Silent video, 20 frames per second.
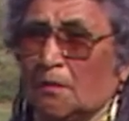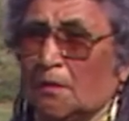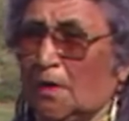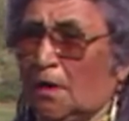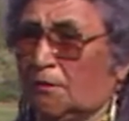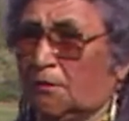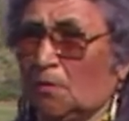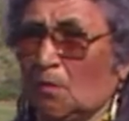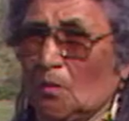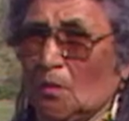We
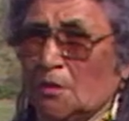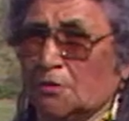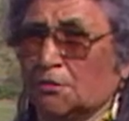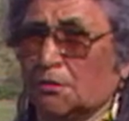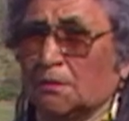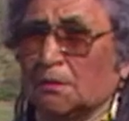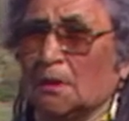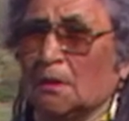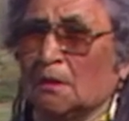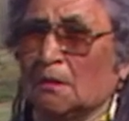have to
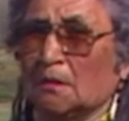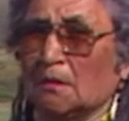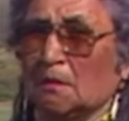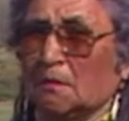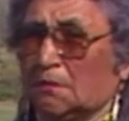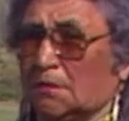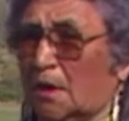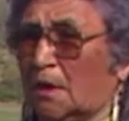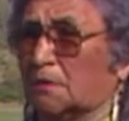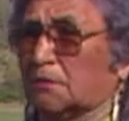wash our
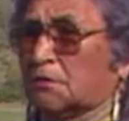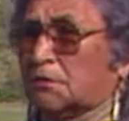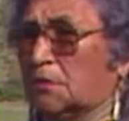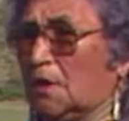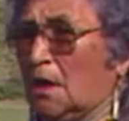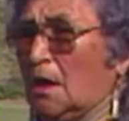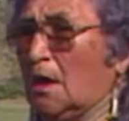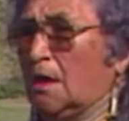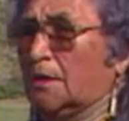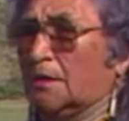clothes
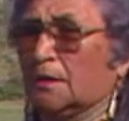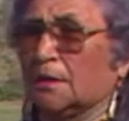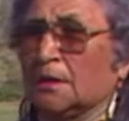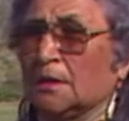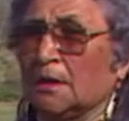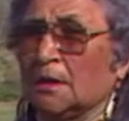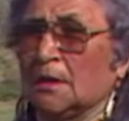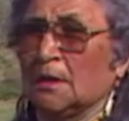outside and